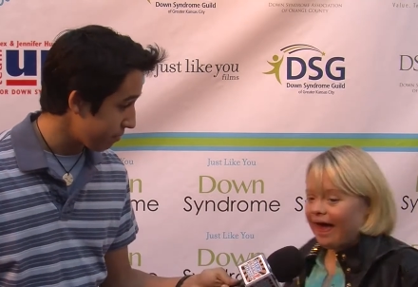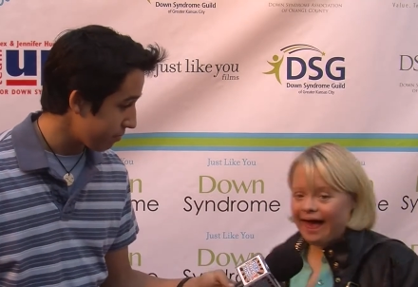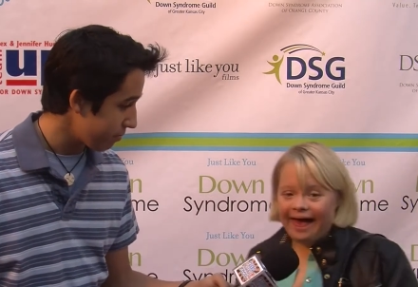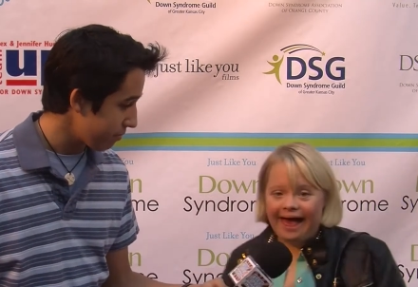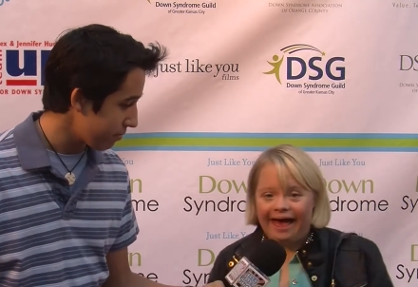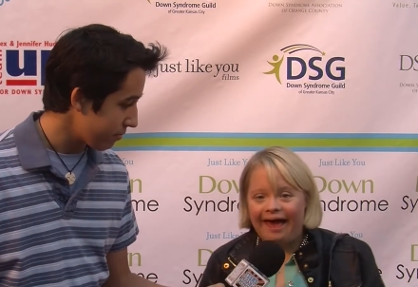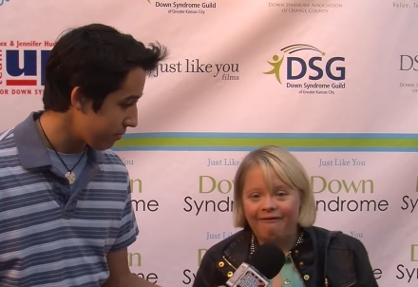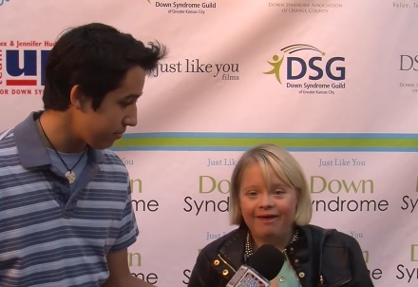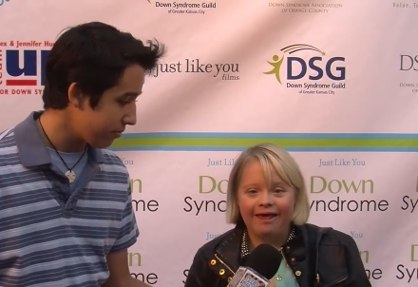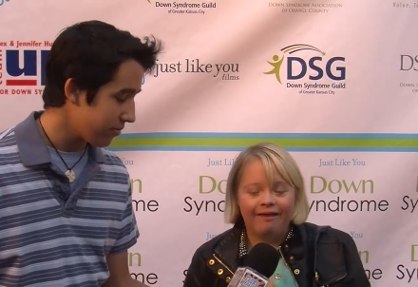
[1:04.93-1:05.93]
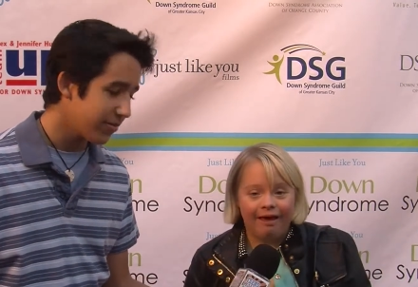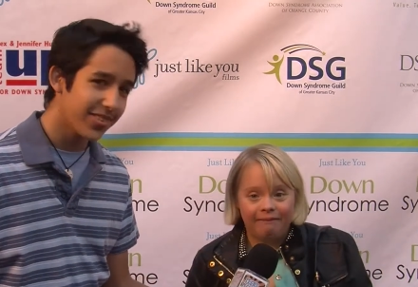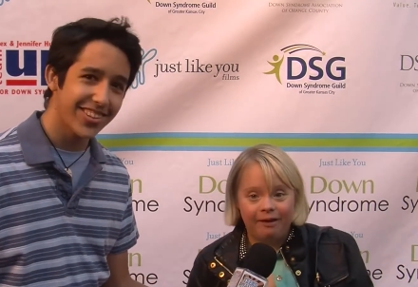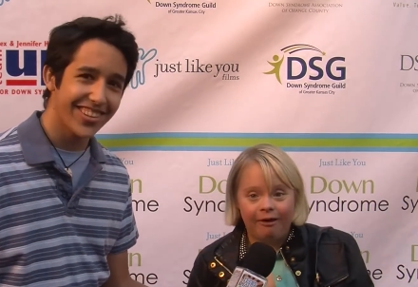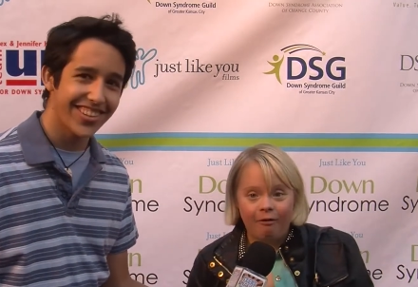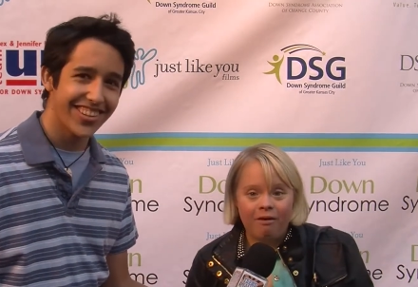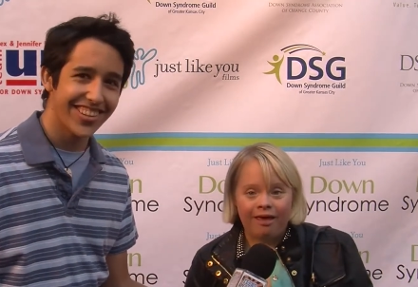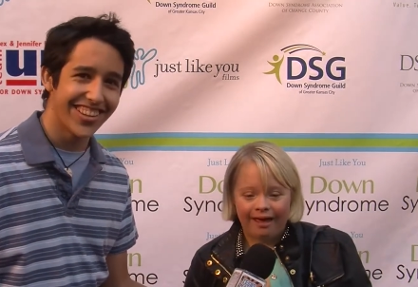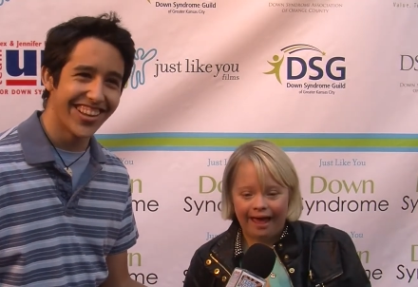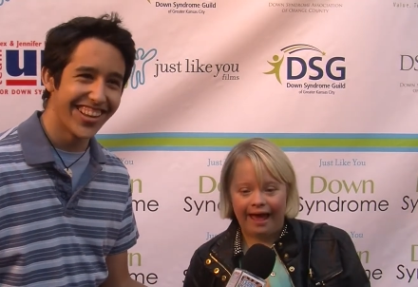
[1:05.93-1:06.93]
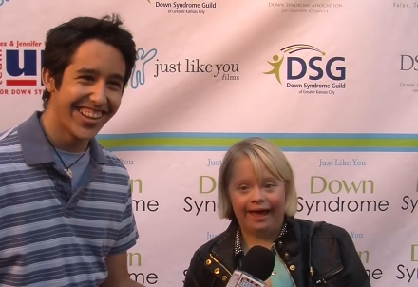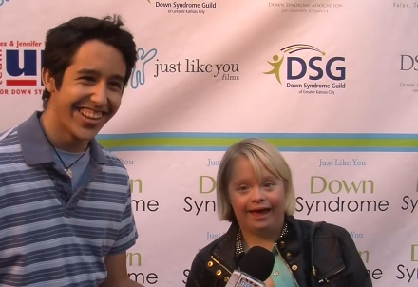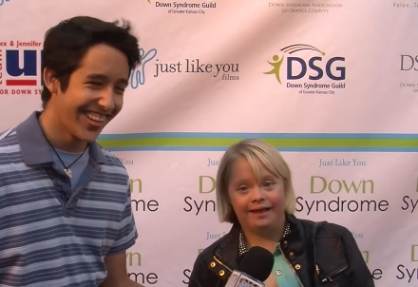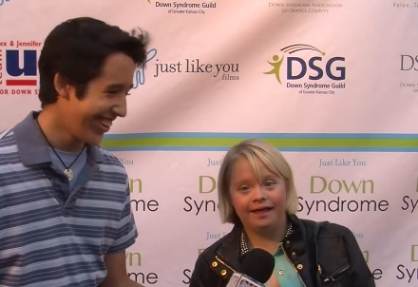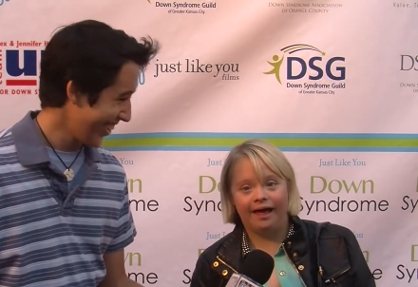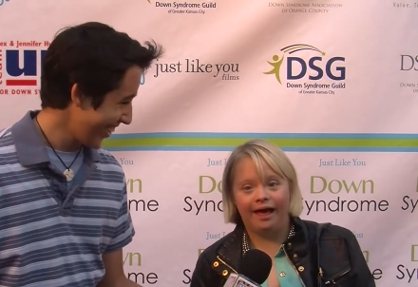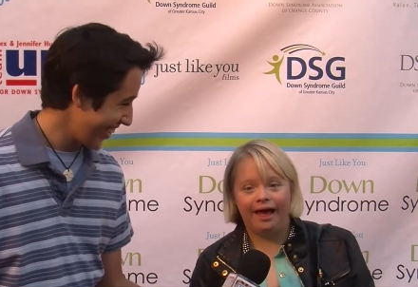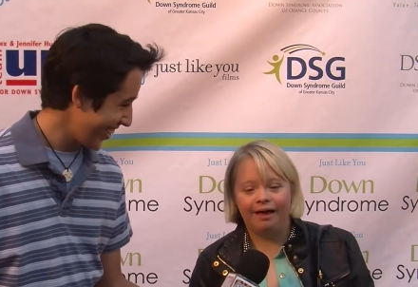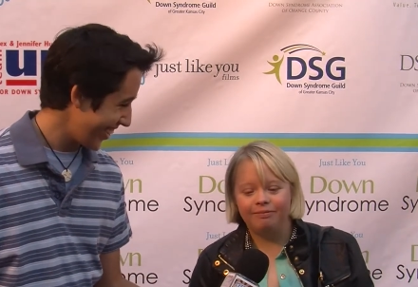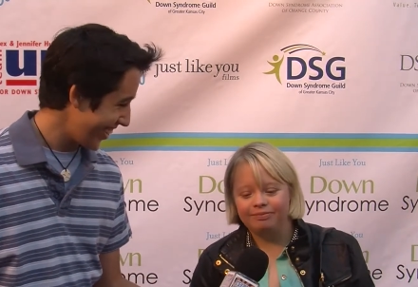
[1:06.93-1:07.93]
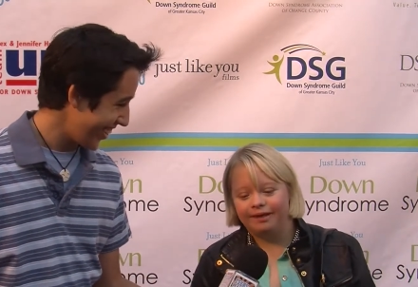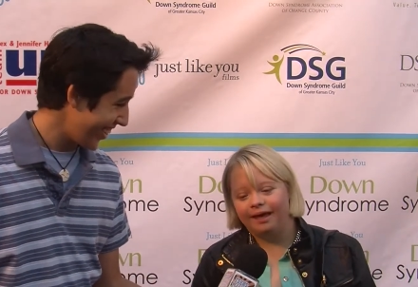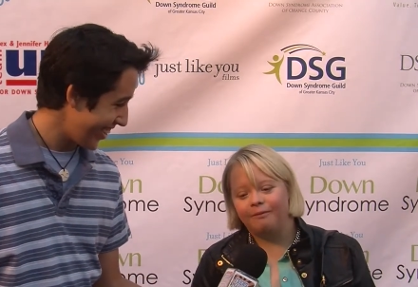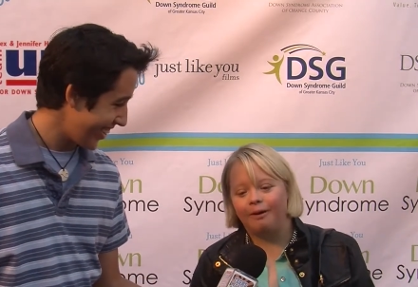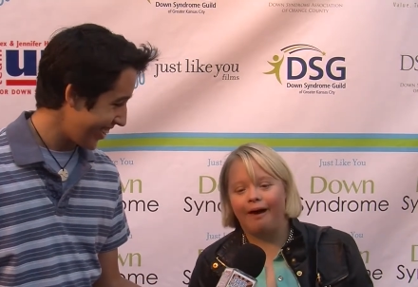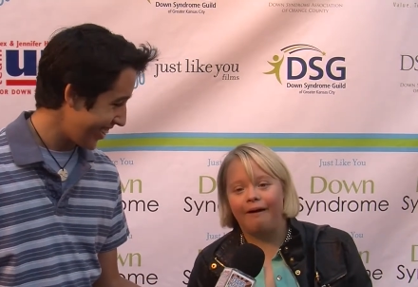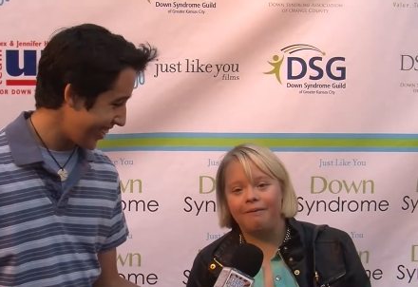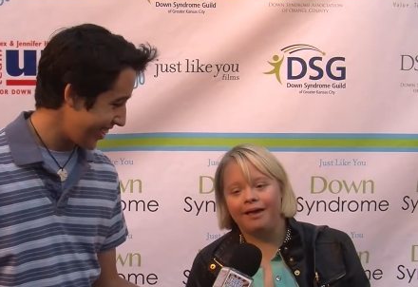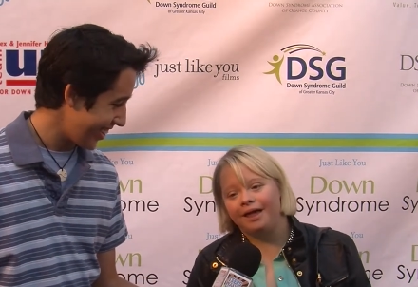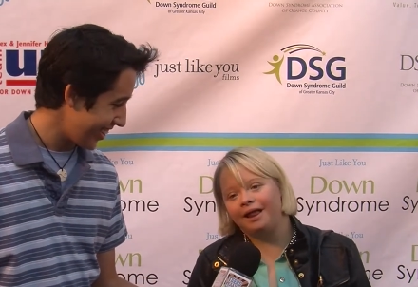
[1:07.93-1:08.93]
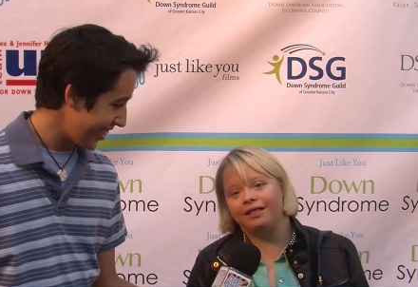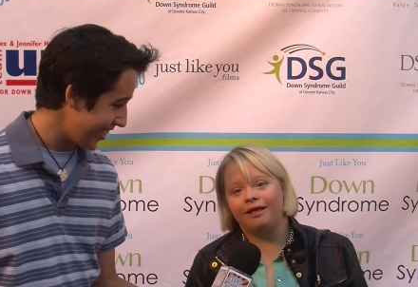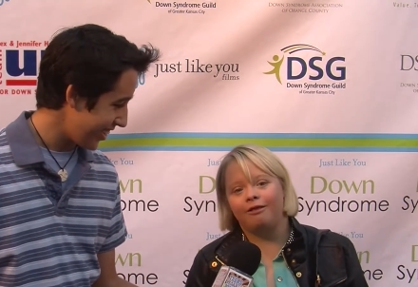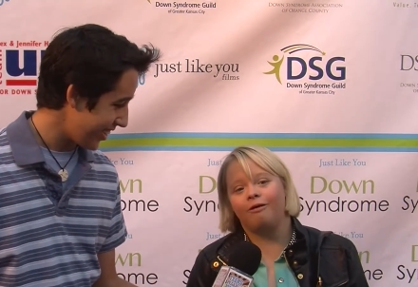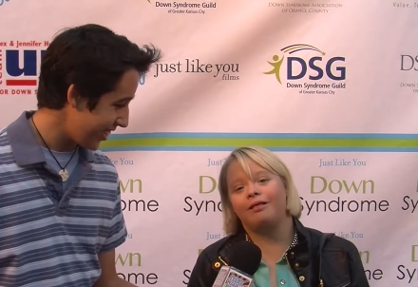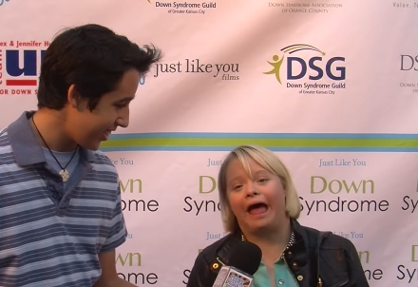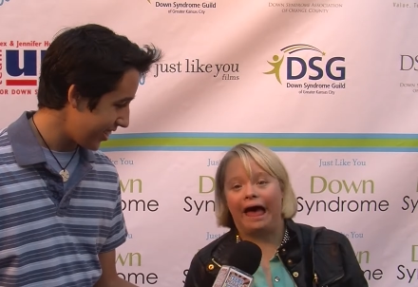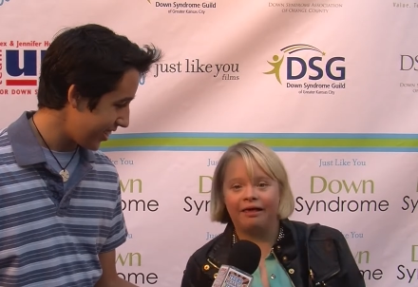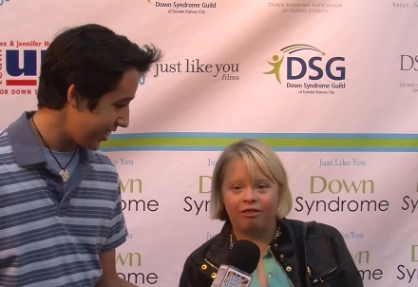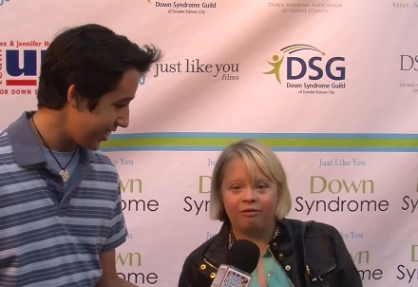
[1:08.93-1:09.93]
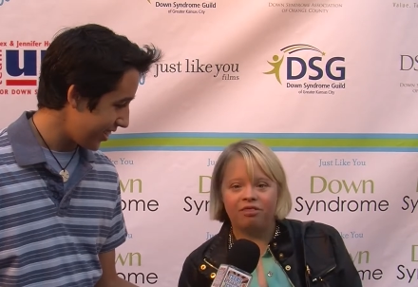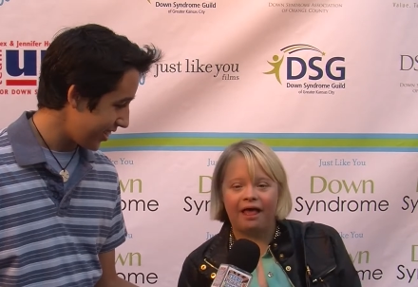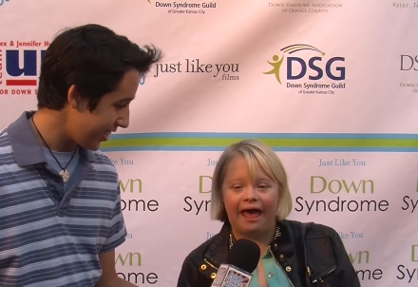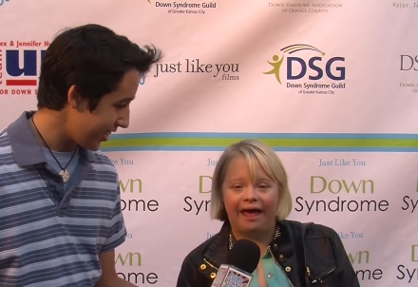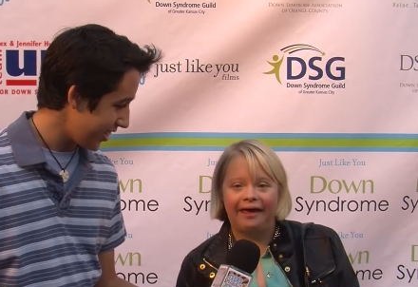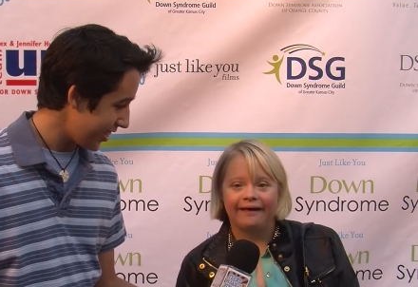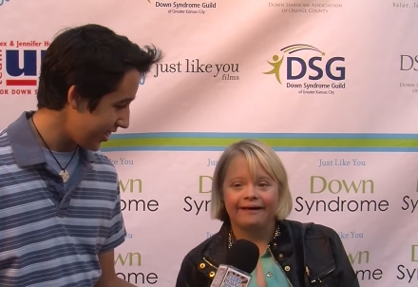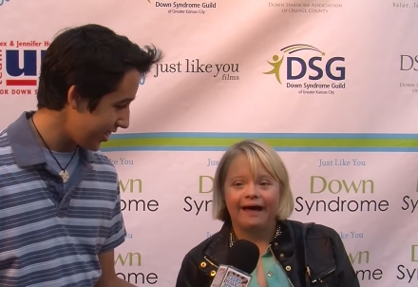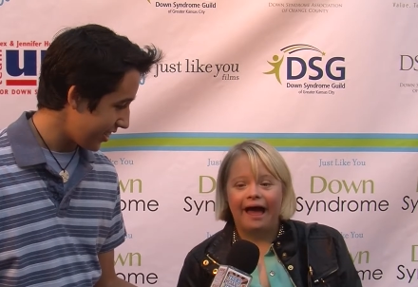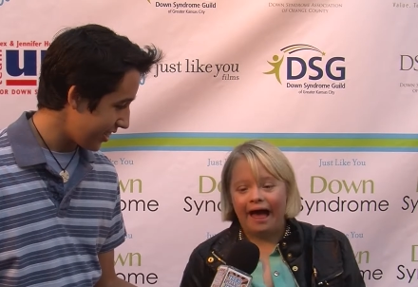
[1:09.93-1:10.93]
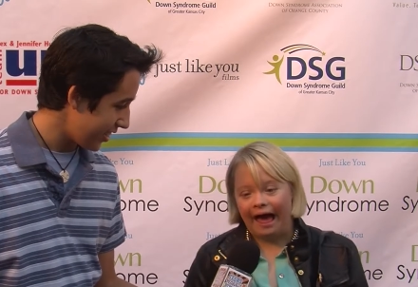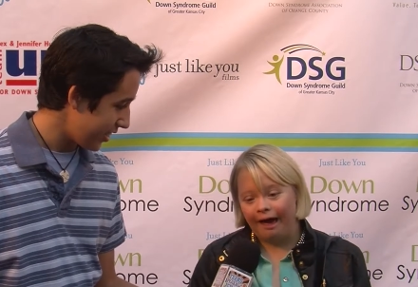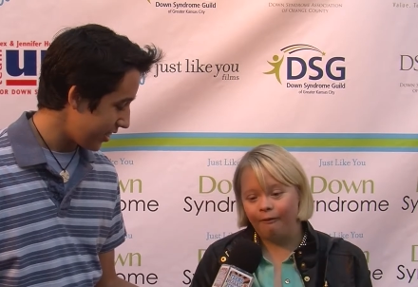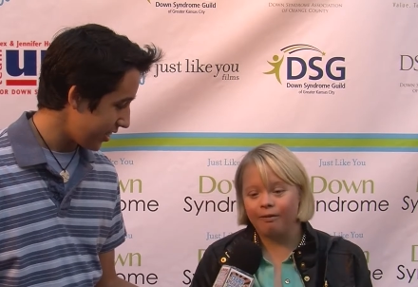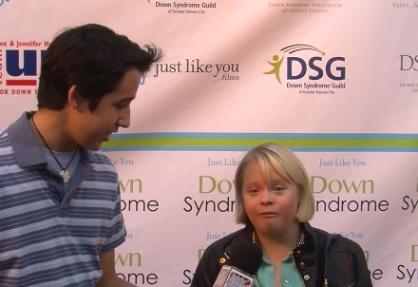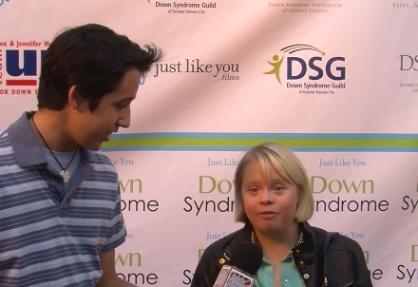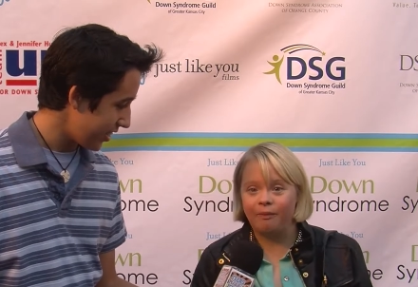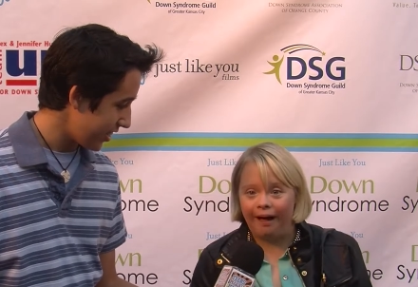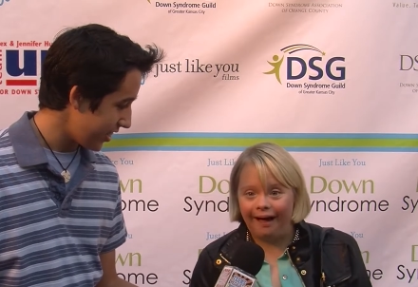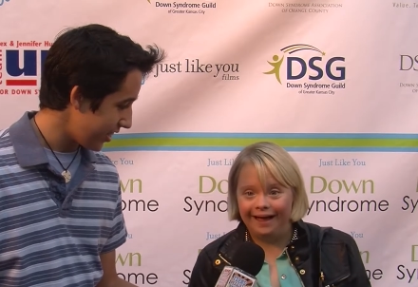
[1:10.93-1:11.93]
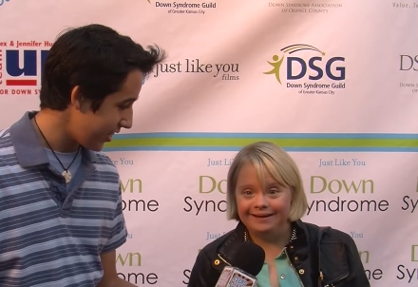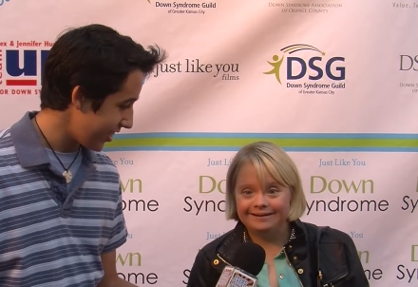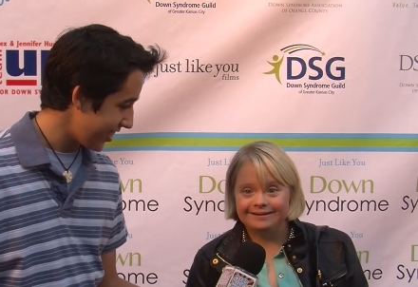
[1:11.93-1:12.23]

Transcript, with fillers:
Speaker 1: Uh, I really love you, and um, if you have anything to, nice to say, I will respond.